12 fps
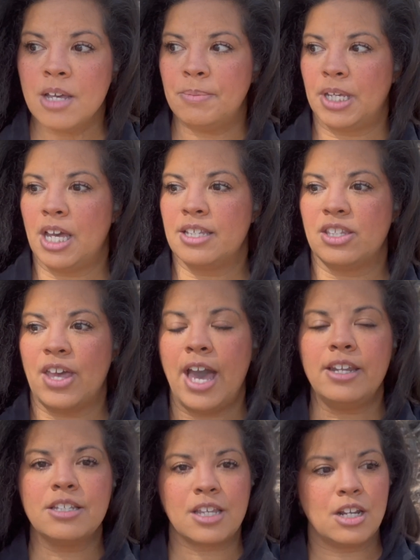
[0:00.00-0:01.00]
because
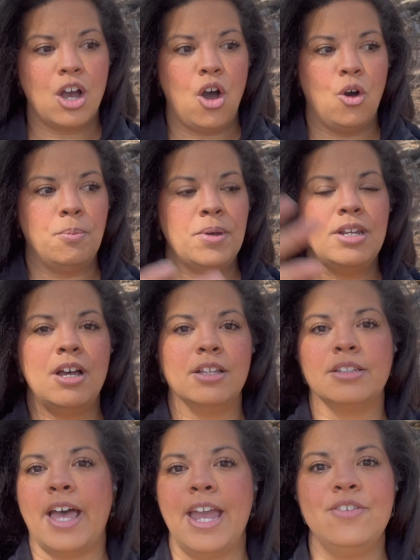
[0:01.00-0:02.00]
that is going to open a
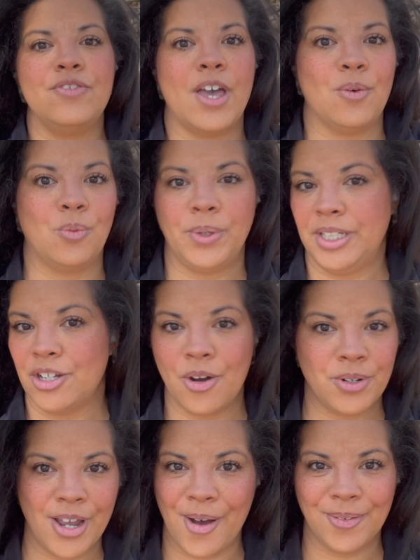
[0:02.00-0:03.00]
life that we
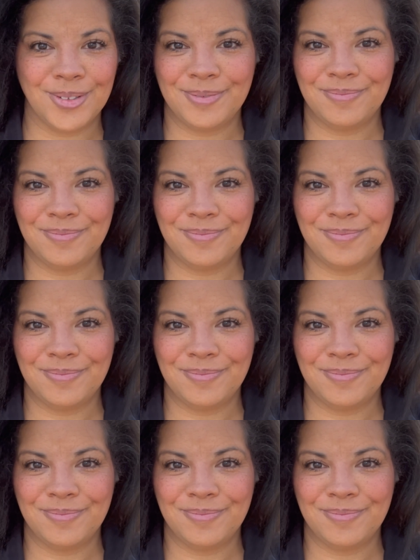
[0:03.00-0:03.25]
don't know.